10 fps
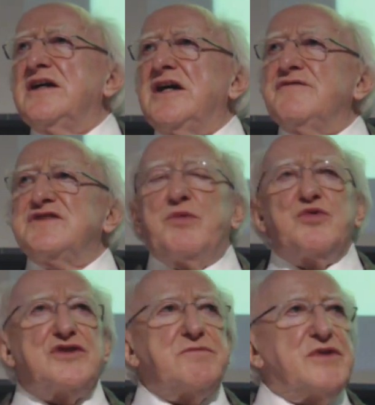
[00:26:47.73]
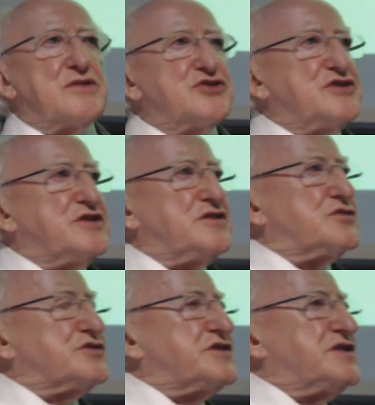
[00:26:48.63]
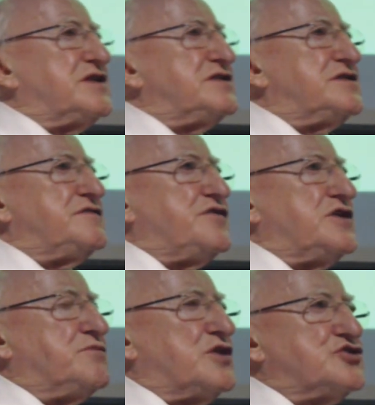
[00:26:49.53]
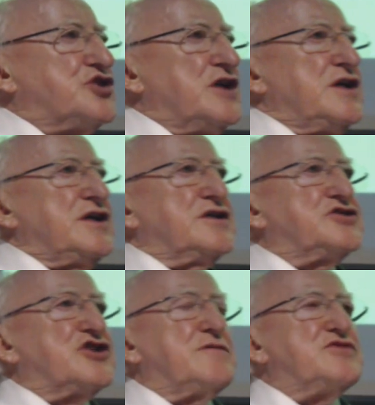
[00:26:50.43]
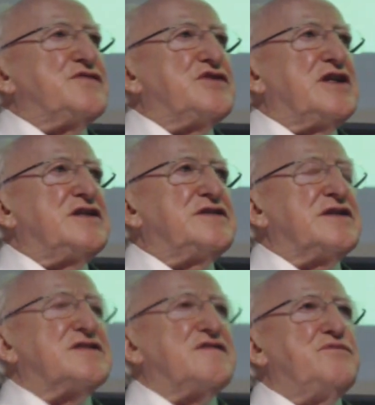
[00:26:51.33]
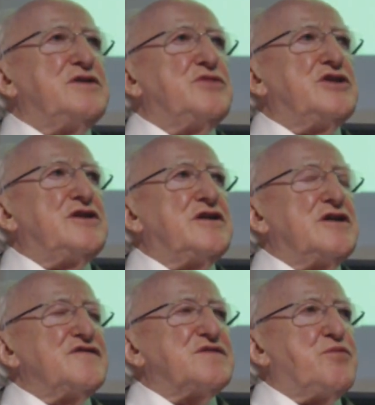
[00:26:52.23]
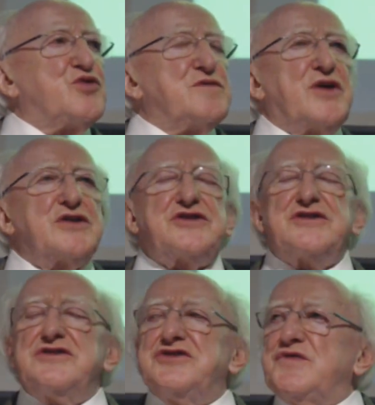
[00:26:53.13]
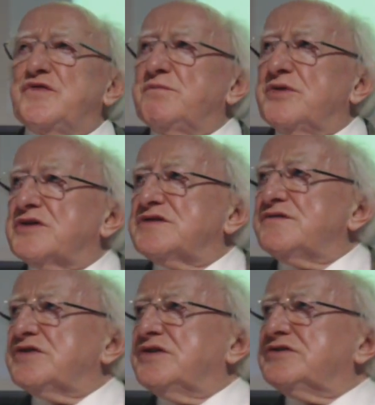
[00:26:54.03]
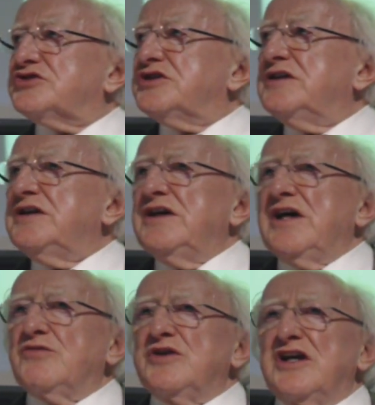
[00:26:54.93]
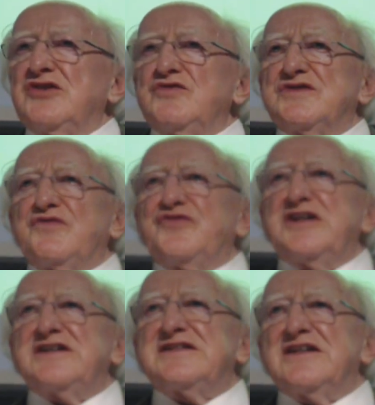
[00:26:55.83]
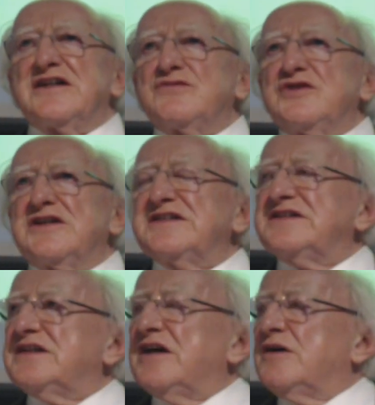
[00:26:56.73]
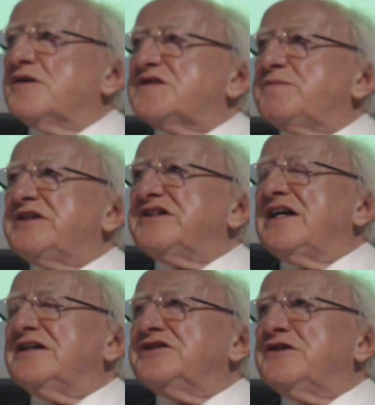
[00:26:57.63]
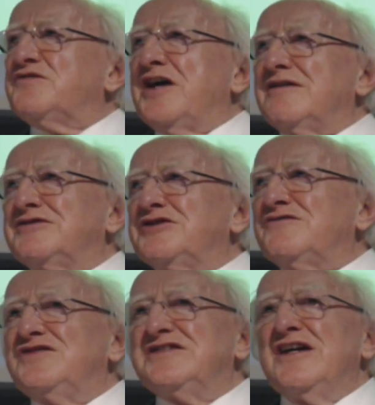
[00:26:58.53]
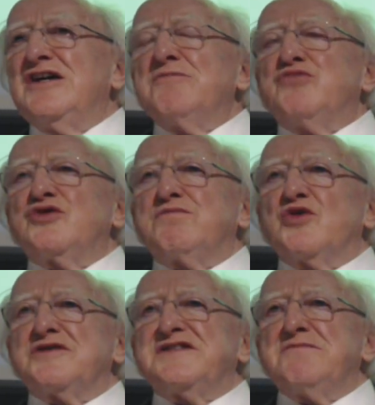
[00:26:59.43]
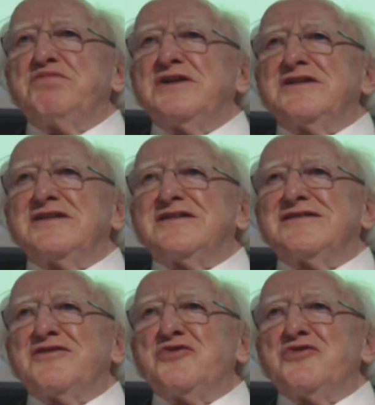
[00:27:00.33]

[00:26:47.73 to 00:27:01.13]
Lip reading: I've spoken about it in Northern Ireland very much in terms of the ethics of memory. I've spoken about it in different parts of the country. And when I use a phrase like, when I say a hospitality of narratives, put more simply, this is the